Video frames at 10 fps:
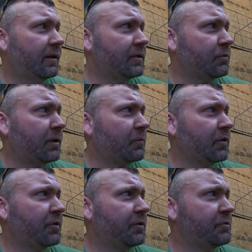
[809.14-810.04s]
That's what I'm
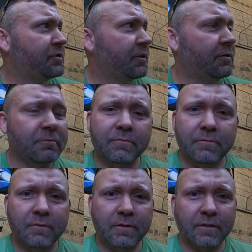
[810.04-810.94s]
going to do. So
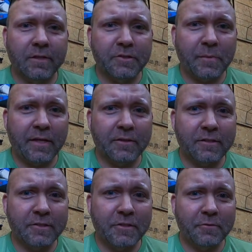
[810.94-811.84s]
good luck to me and
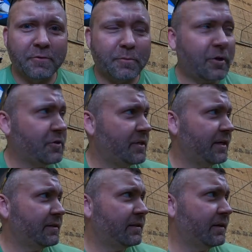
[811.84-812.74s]
good luck to you in your
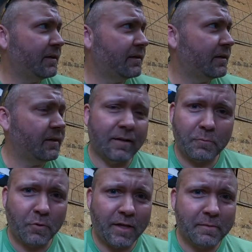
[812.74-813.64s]
project. And
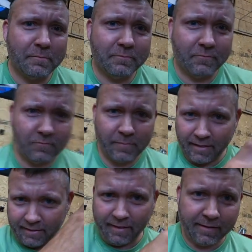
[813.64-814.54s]
I'm going to get
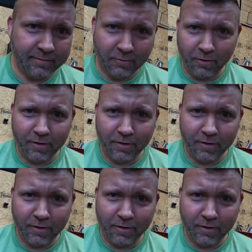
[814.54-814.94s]
back at it. All